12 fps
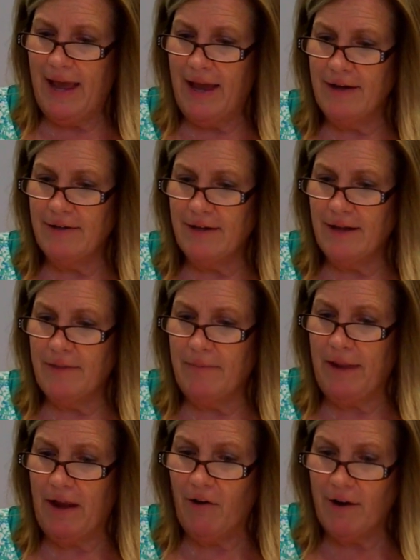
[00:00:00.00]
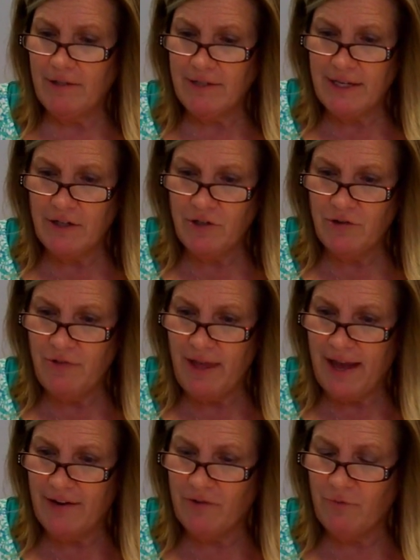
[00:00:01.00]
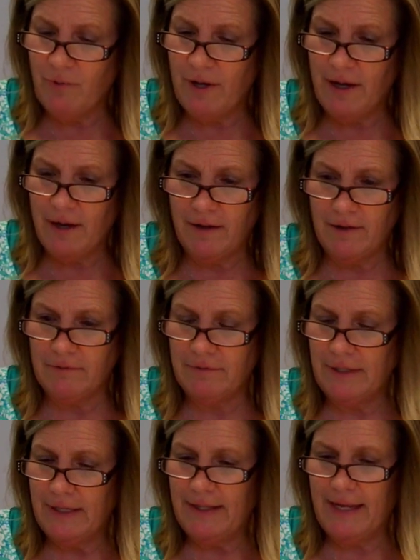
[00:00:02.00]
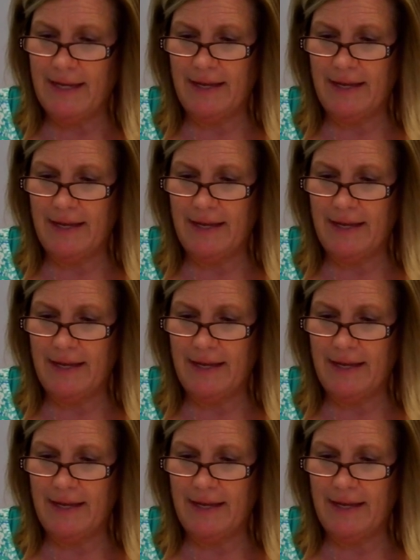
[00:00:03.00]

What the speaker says: and the parents can do that as well.